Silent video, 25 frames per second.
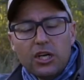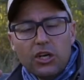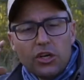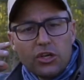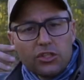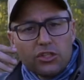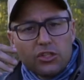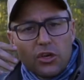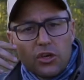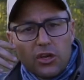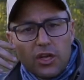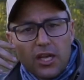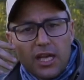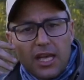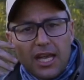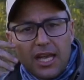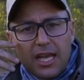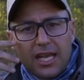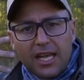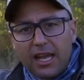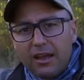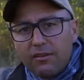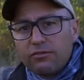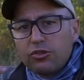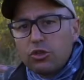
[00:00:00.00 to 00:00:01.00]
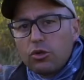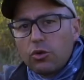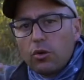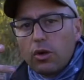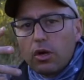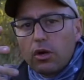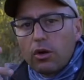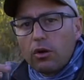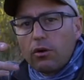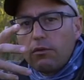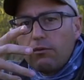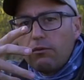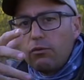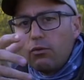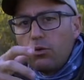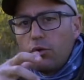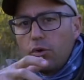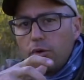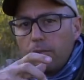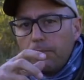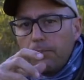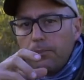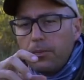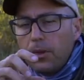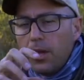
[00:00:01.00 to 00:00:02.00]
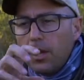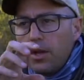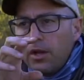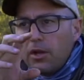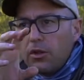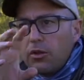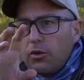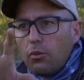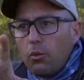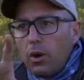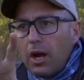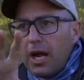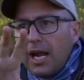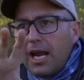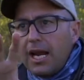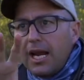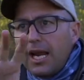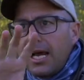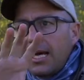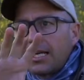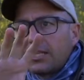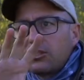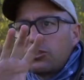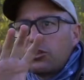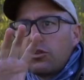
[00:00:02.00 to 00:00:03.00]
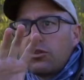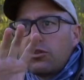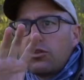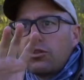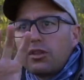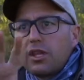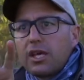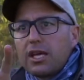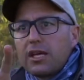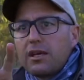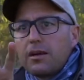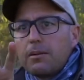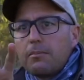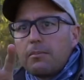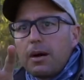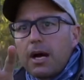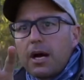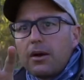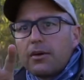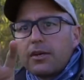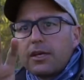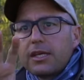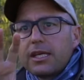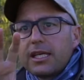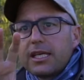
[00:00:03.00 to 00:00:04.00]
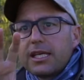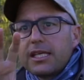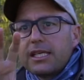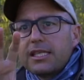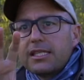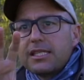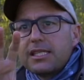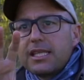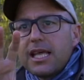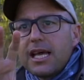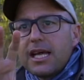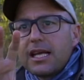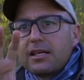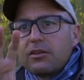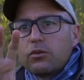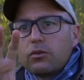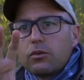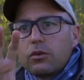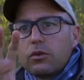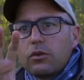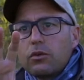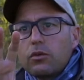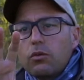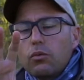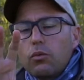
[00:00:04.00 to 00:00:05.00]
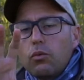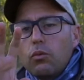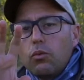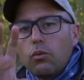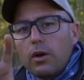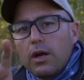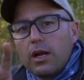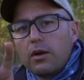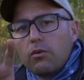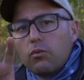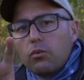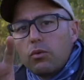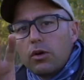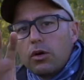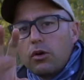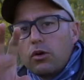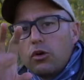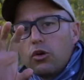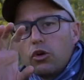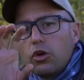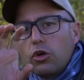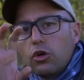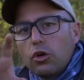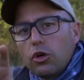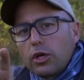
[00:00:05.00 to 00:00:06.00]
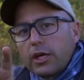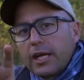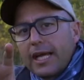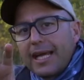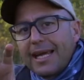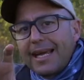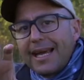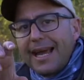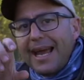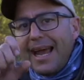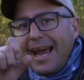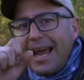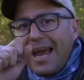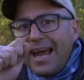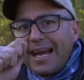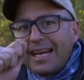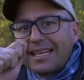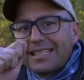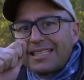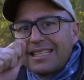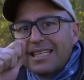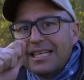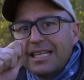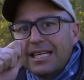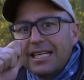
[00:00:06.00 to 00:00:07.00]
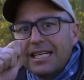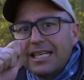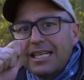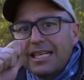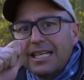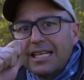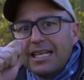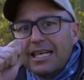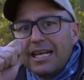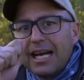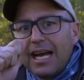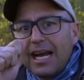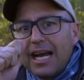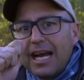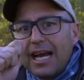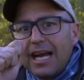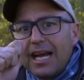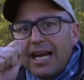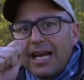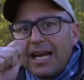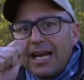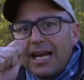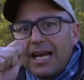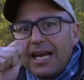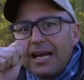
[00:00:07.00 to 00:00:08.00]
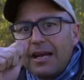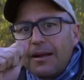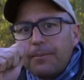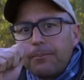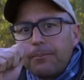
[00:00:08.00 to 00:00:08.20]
So it gives you a lot of room. The way I like to think about it is that when we're looking at when